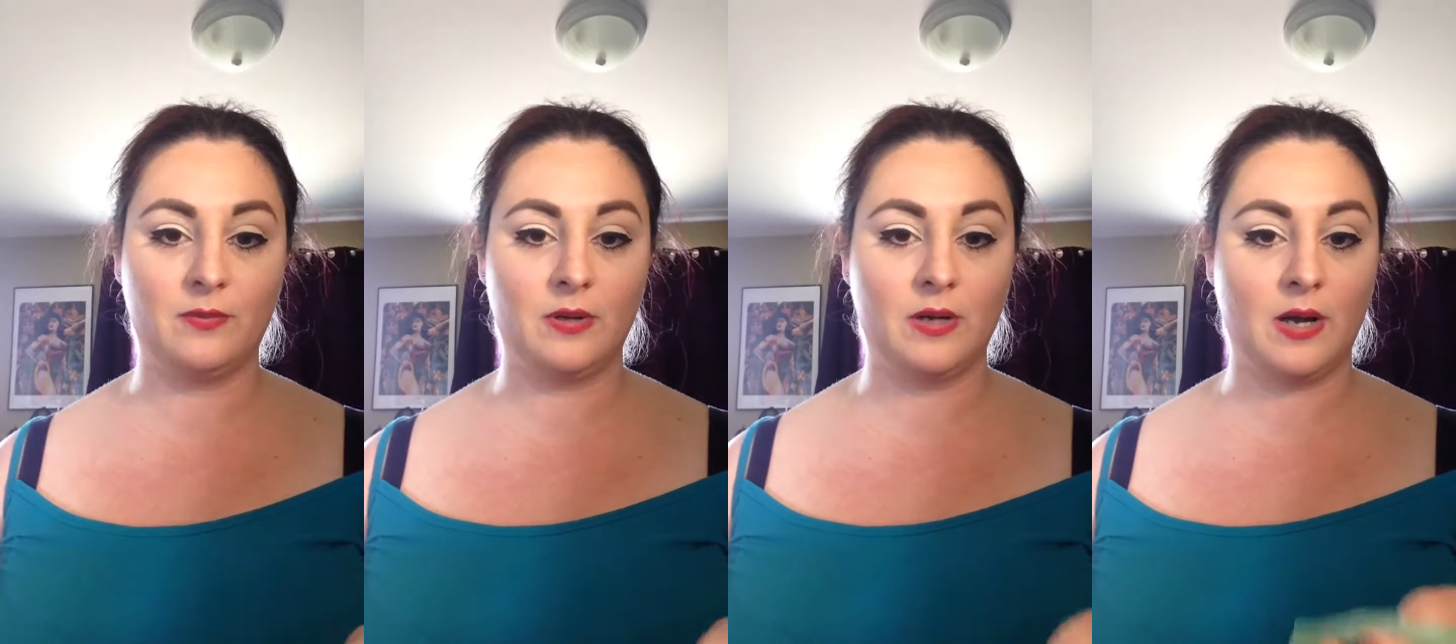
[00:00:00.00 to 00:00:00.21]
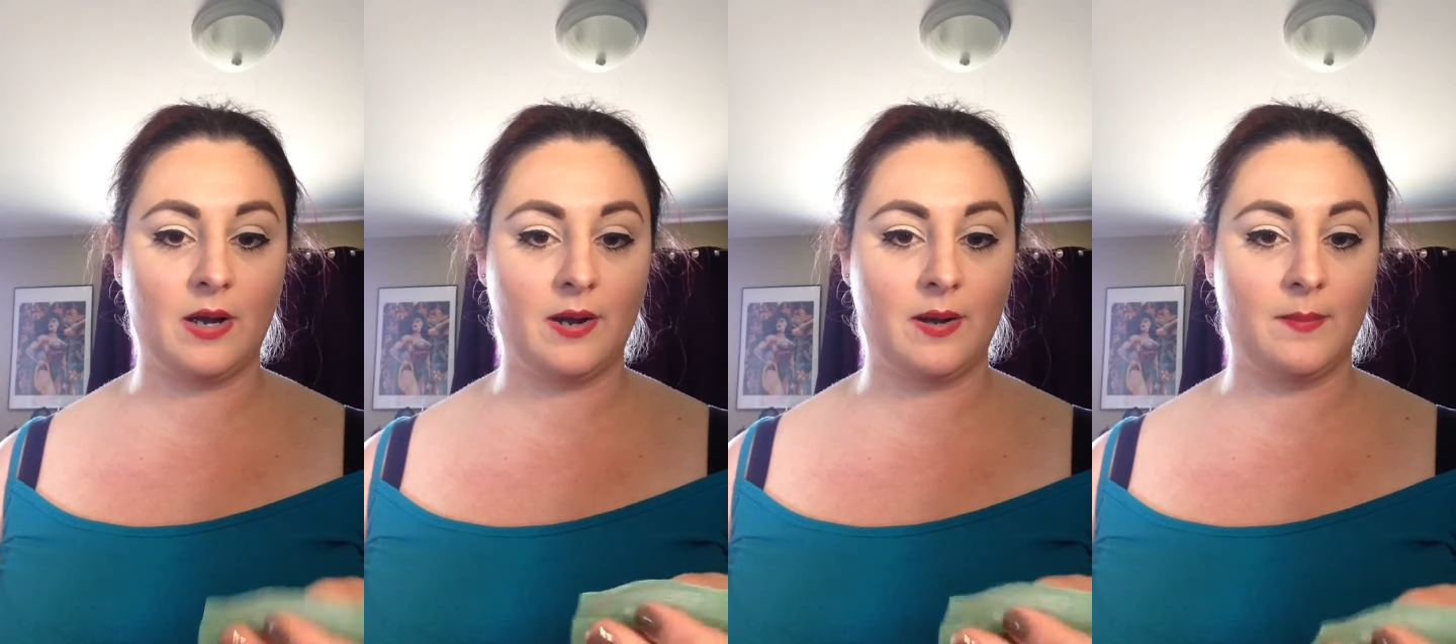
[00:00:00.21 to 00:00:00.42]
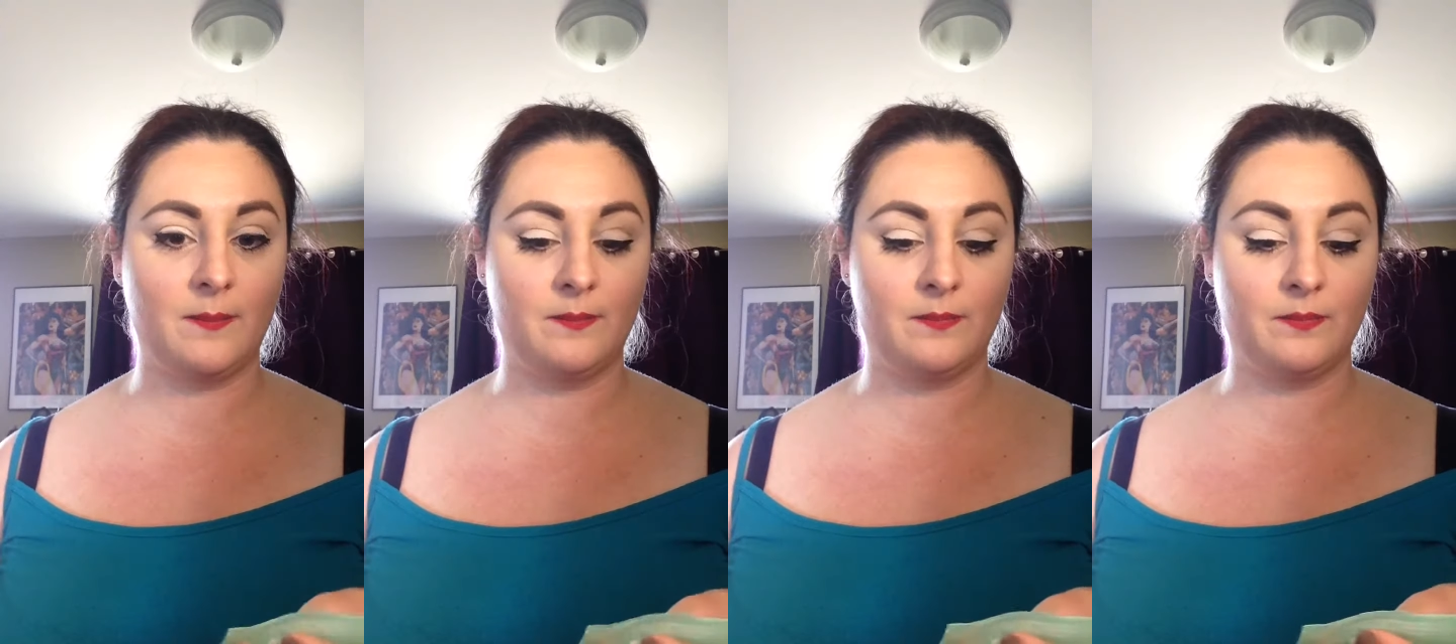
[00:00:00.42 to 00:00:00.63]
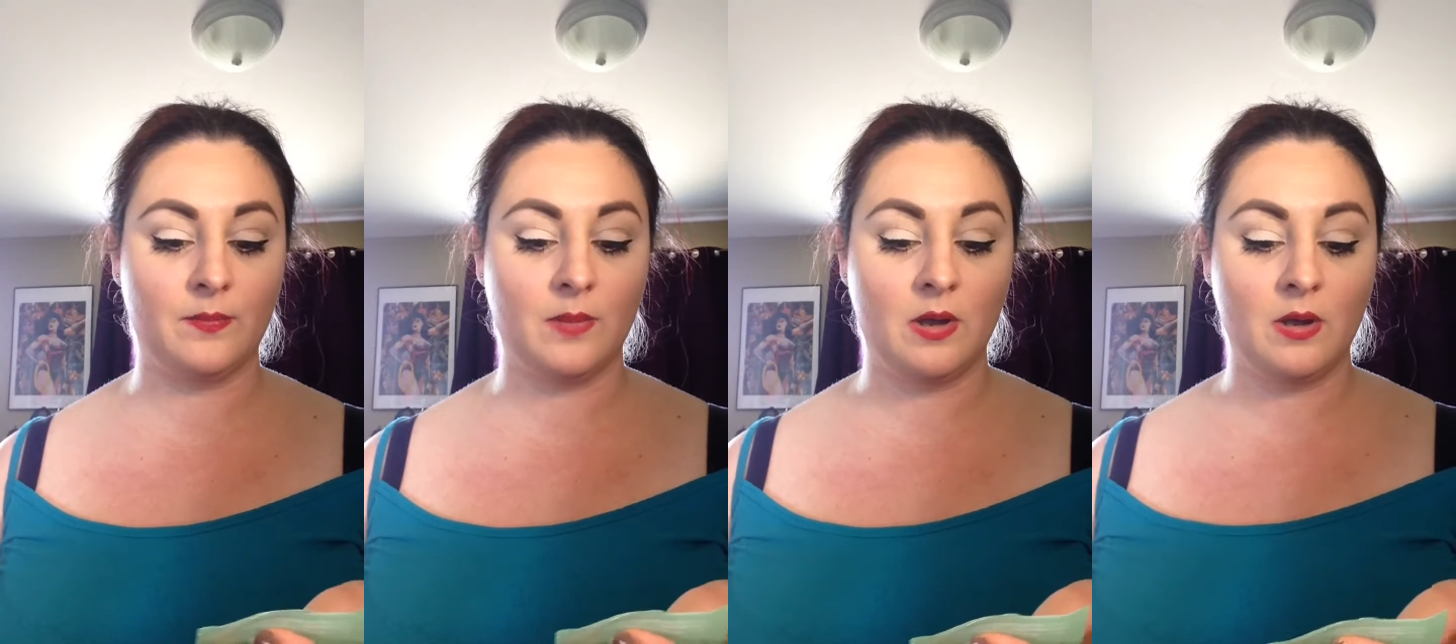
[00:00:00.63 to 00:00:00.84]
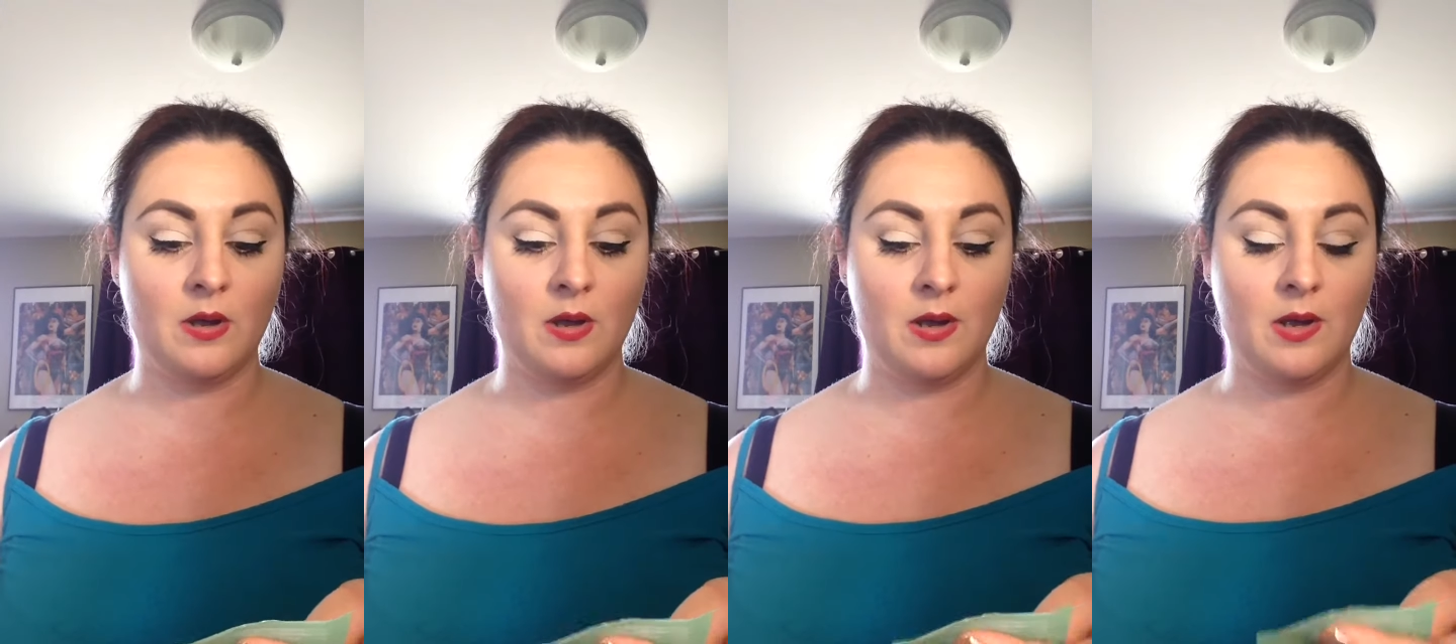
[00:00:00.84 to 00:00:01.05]

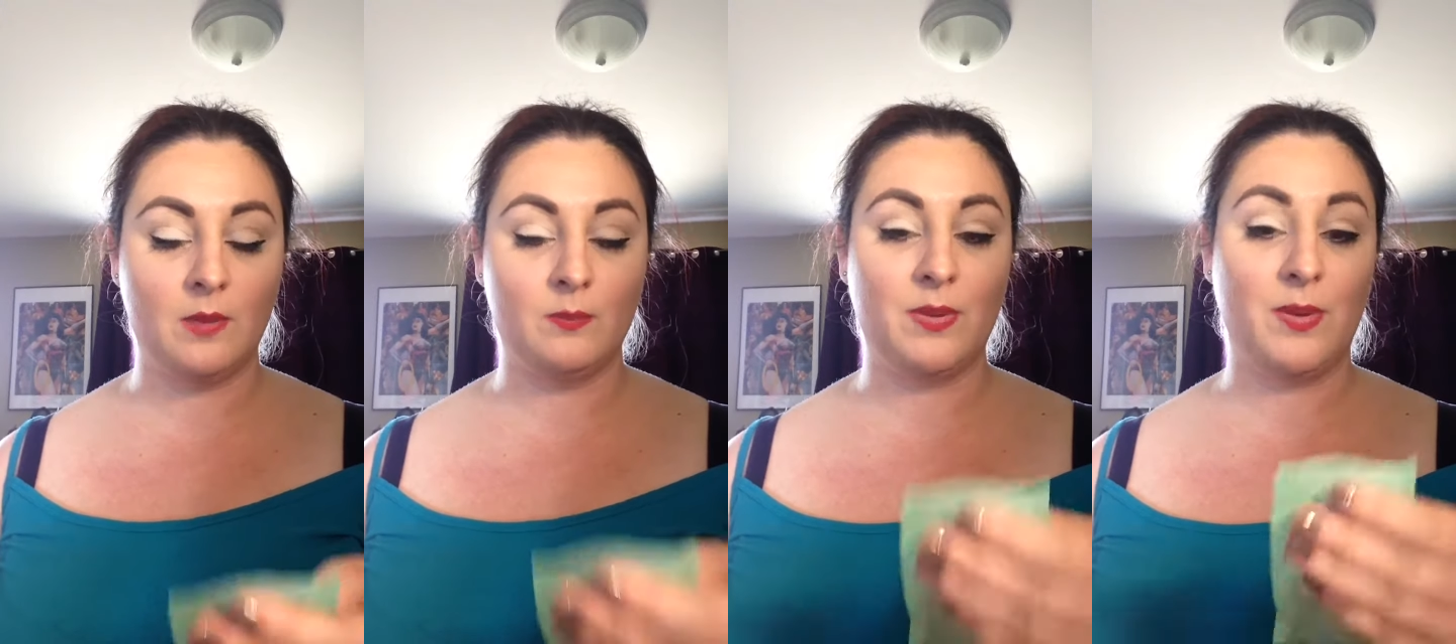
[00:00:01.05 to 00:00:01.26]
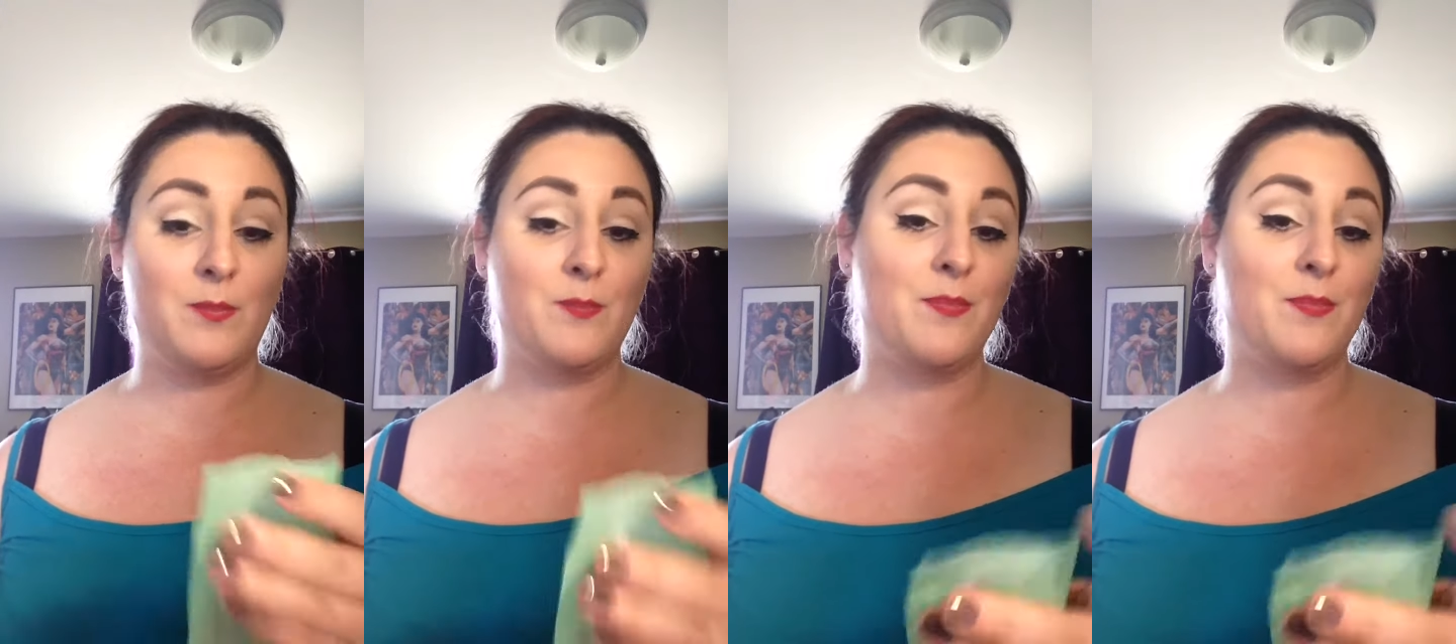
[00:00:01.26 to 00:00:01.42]
been